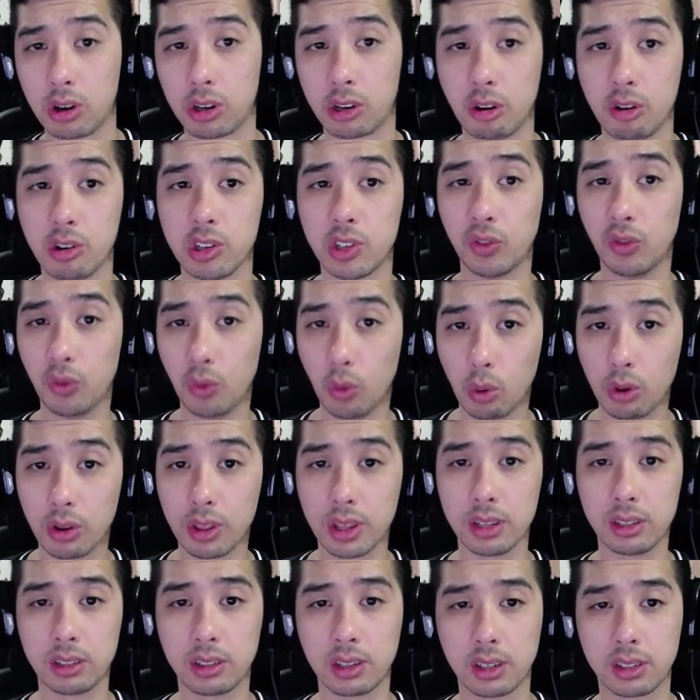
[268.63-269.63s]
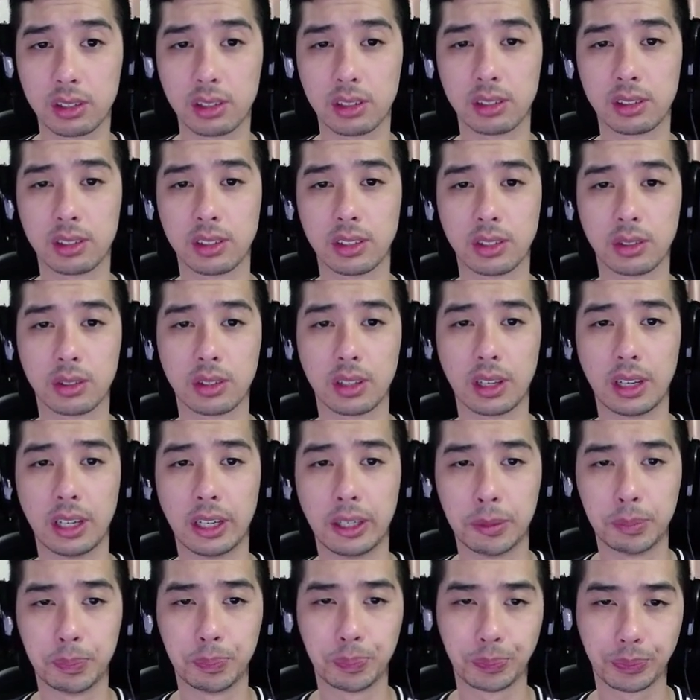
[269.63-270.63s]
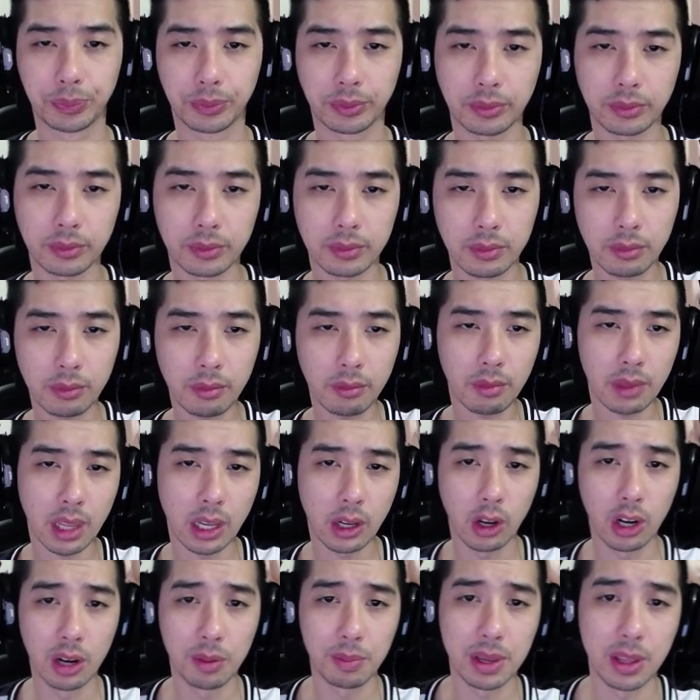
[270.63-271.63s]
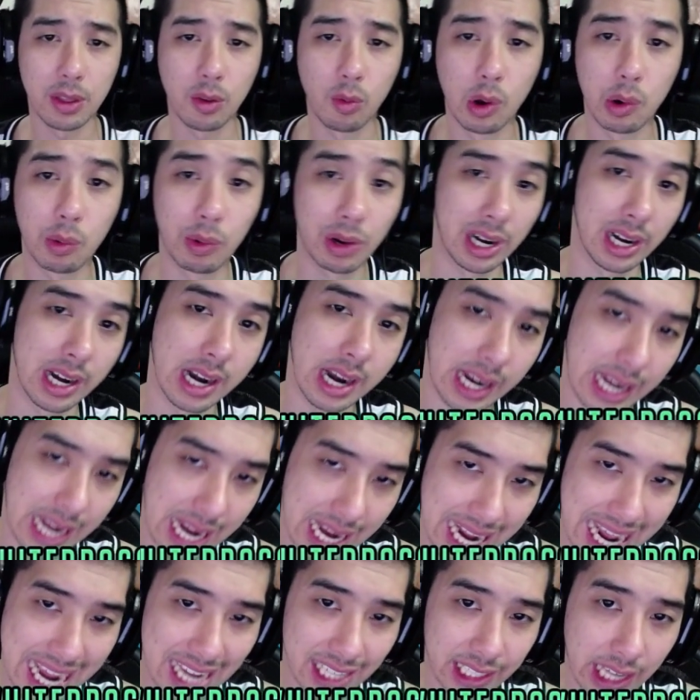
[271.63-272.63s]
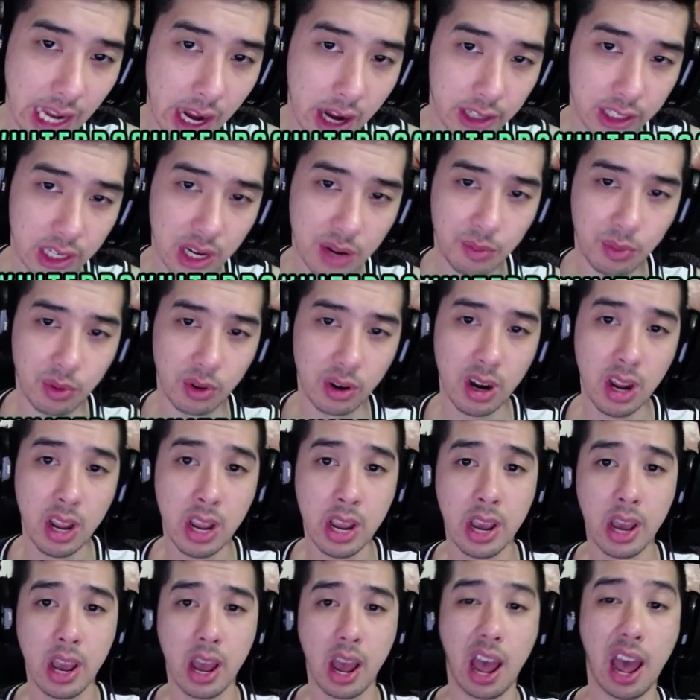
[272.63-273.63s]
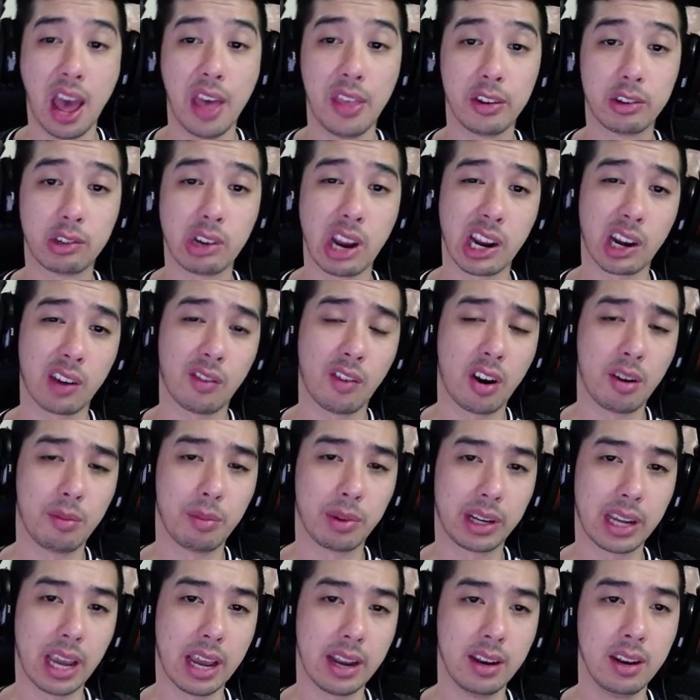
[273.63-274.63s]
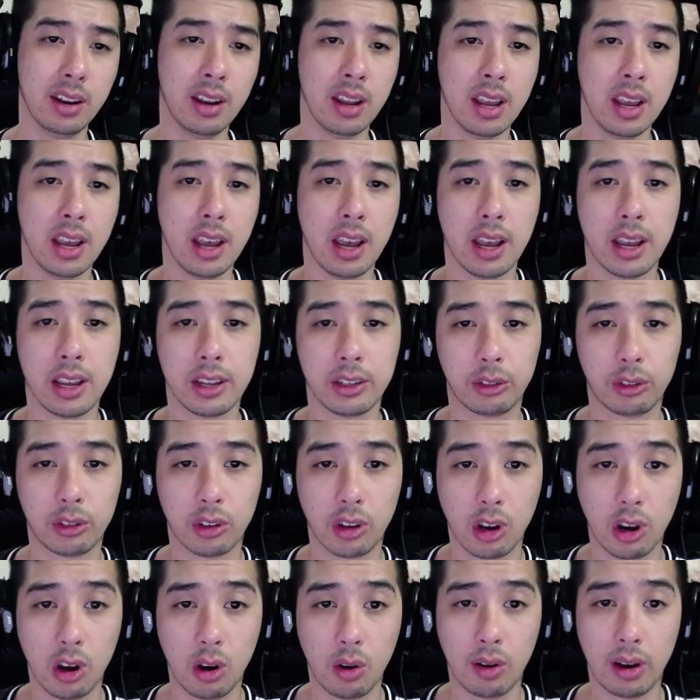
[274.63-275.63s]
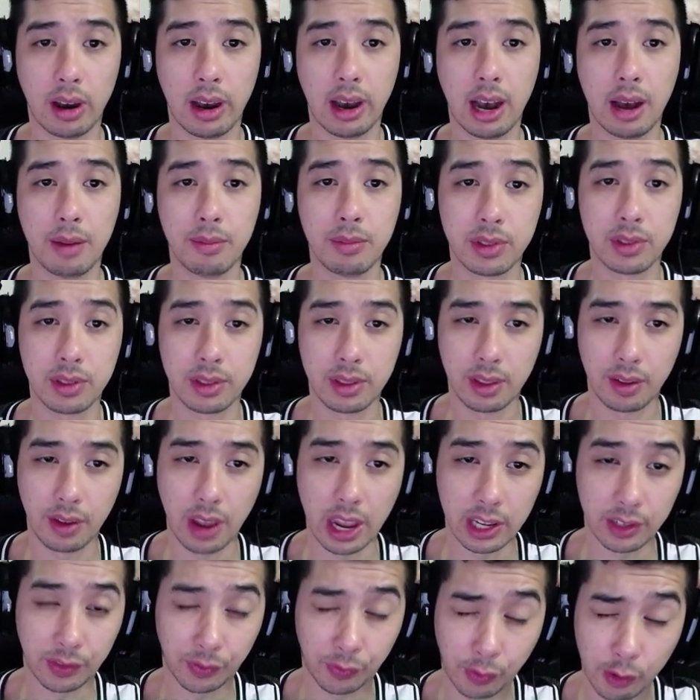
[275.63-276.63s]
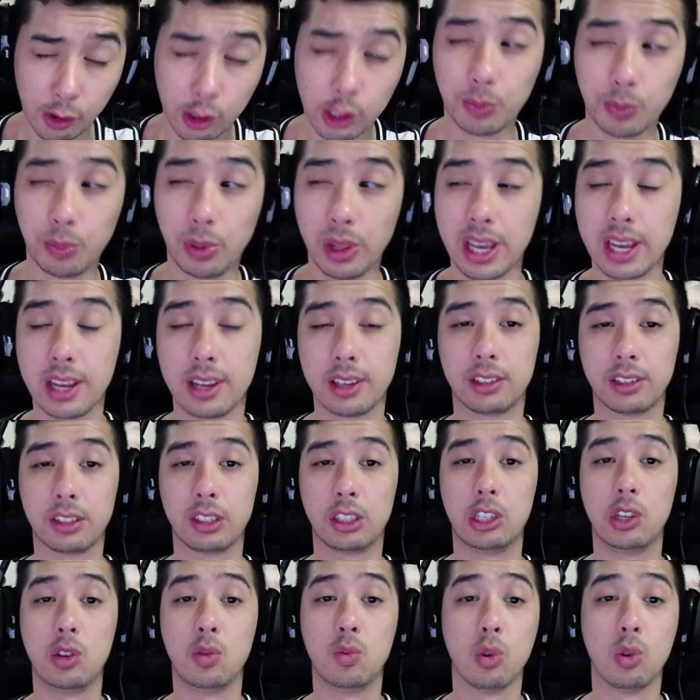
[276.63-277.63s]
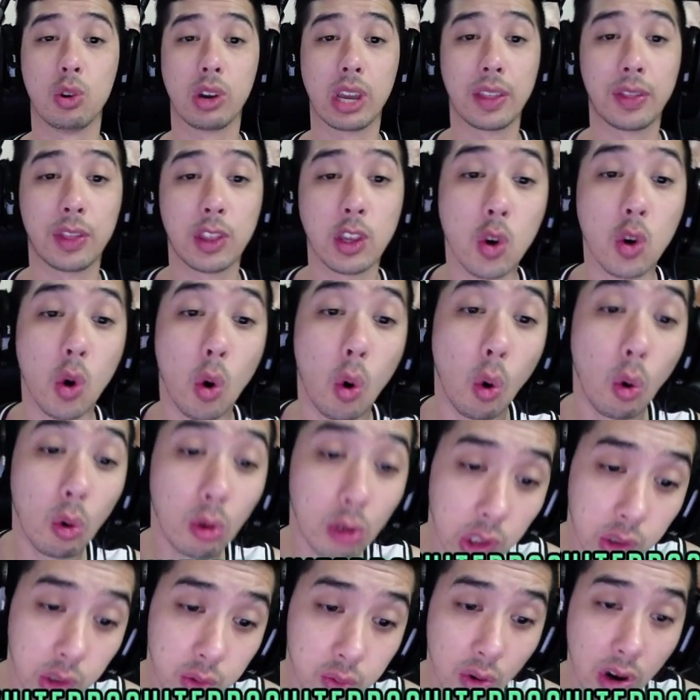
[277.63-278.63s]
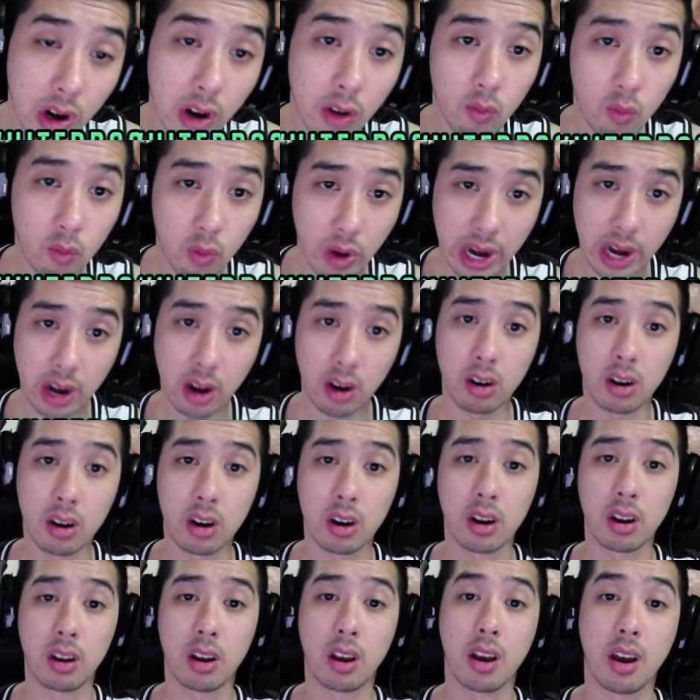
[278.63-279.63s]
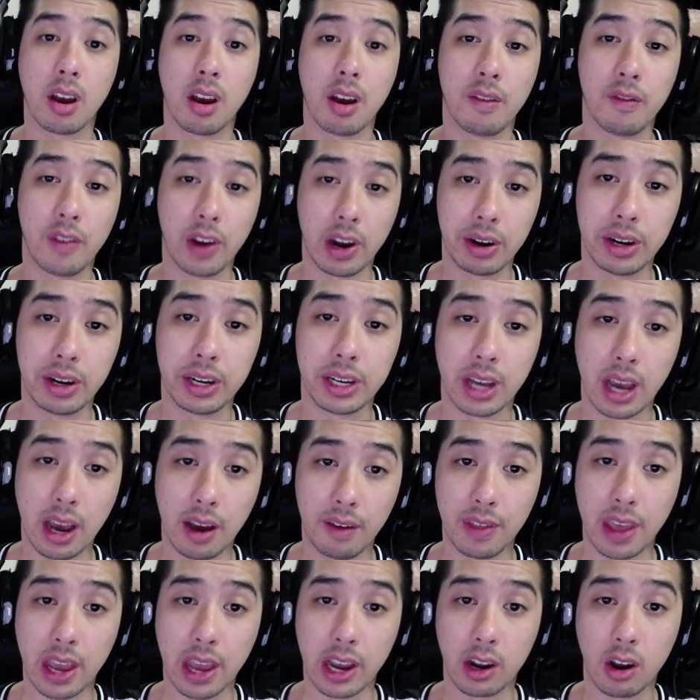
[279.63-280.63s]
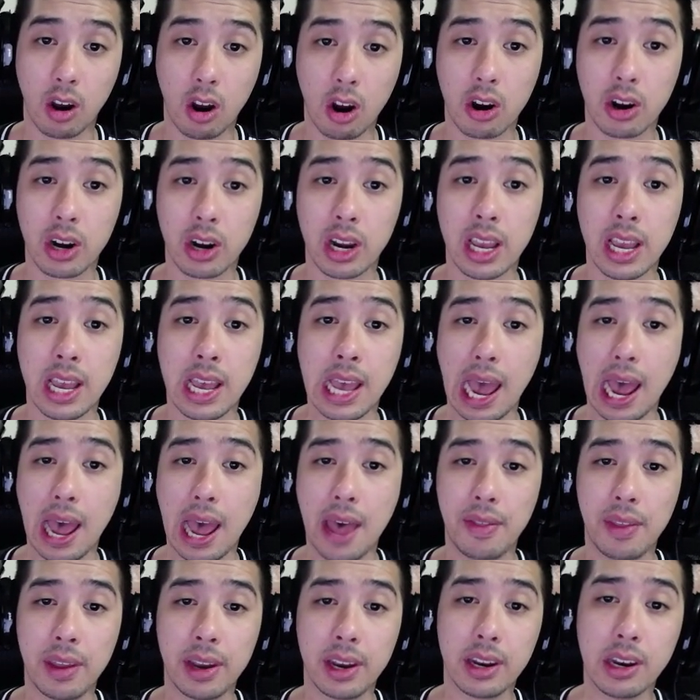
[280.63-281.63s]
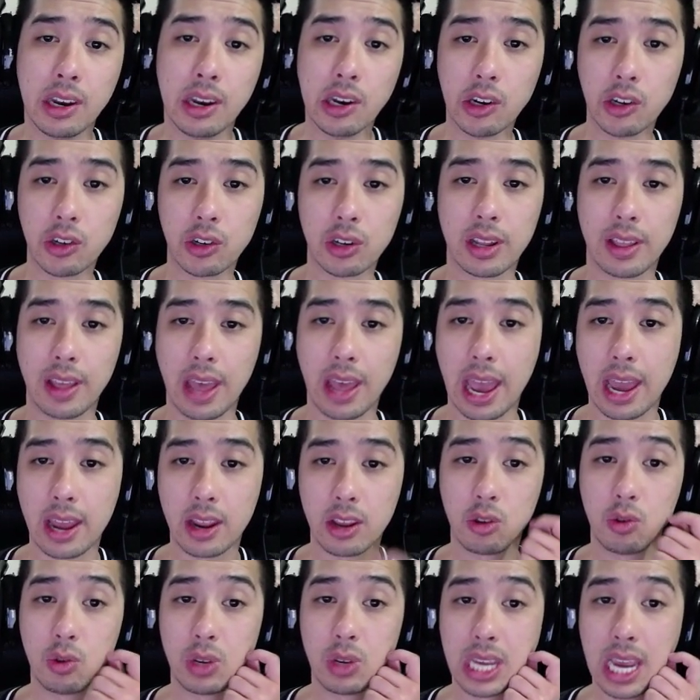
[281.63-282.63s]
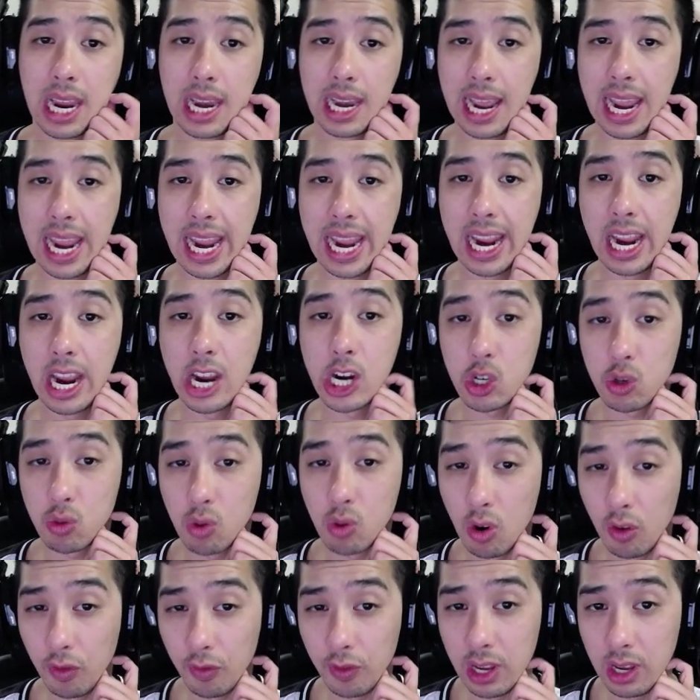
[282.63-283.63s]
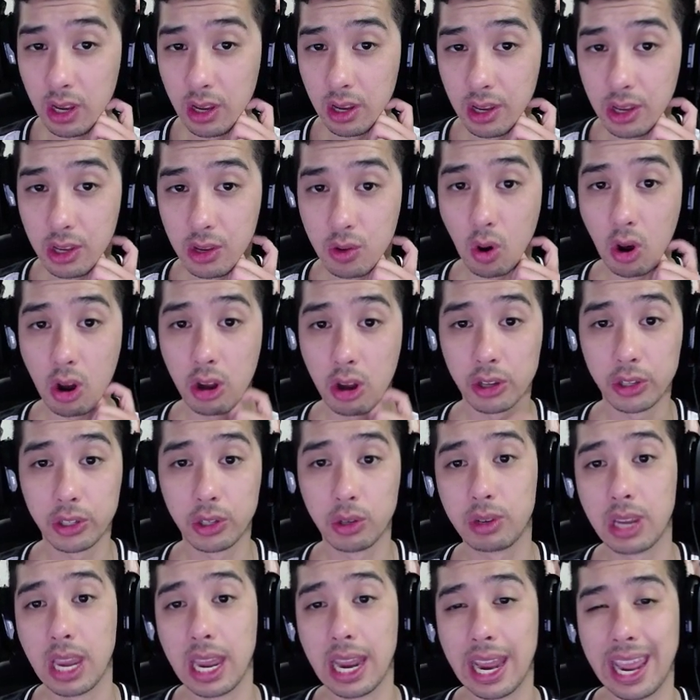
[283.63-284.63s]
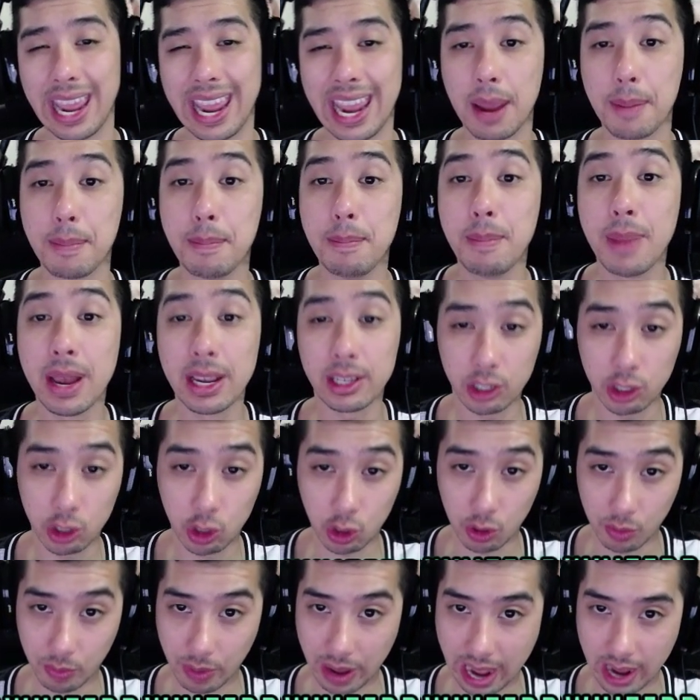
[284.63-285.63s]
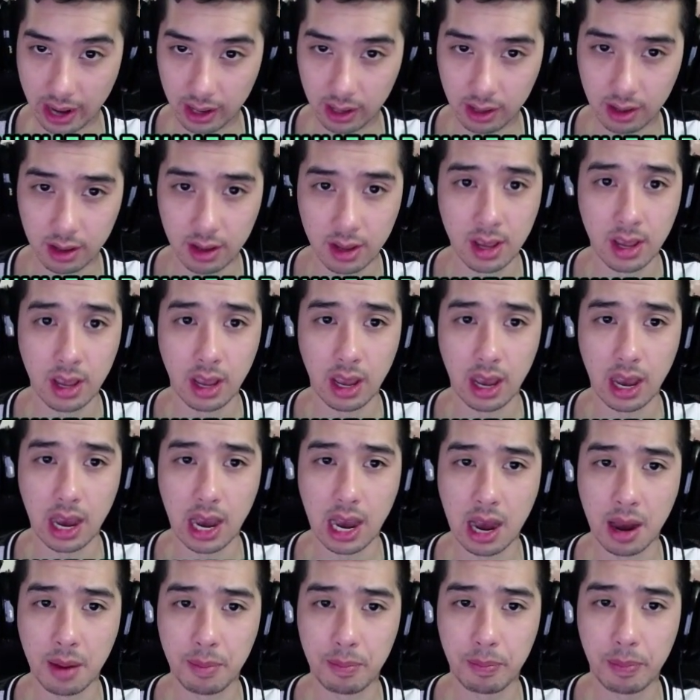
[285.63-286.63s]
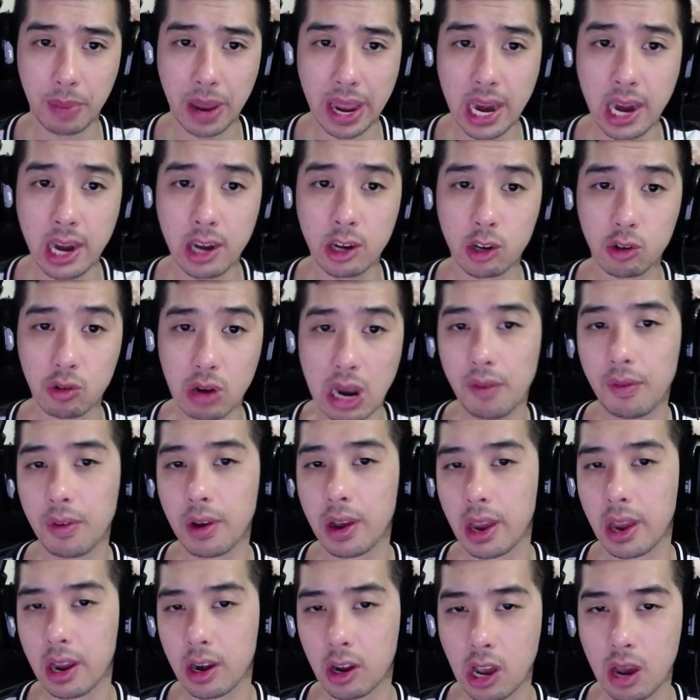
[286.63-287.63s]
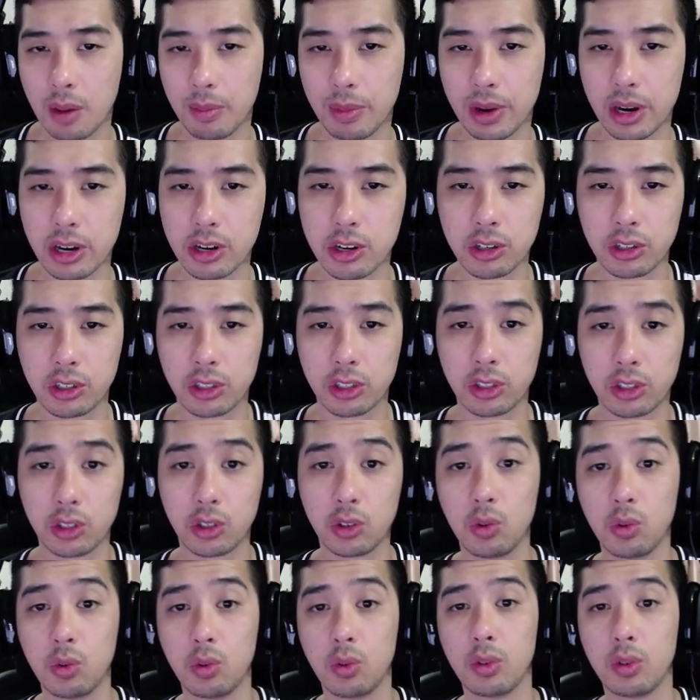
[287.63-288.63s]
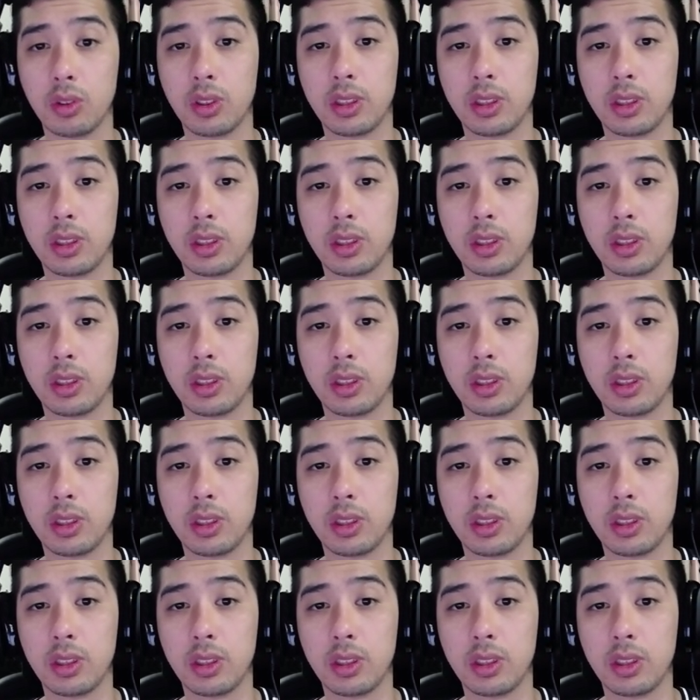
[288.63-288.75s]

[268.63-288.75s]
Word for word: goes for this, because this is um, going to be the one where, again, it has Chaos Emperor, uh, the Dragon of Armageddon. So, um, as first place, you will get the ultra rare variant of that card. And then in addition to that, you get a trophy. You also get a messenger bag. Uh, paid travel and accommodations to